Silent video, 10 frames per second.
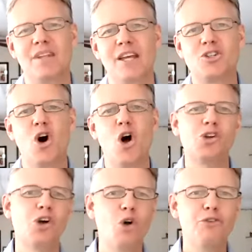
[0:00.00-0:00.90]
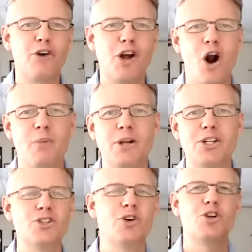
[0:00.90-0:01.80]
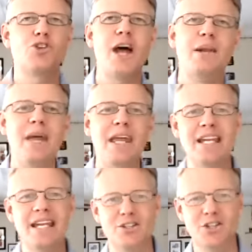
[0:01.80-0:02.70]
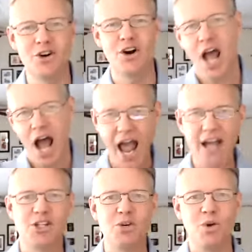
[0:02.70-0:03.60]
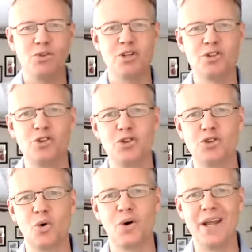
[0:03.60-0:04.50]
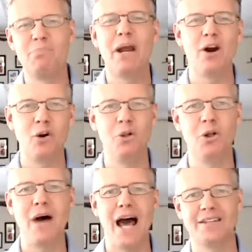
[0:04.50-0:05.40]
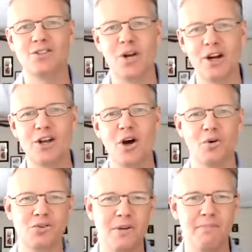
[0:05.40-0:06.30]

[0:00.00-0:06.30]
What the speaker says: It's called gold for garbage. And so to try to make it easier, I actually wrote this little story and parable about it. So here it goes.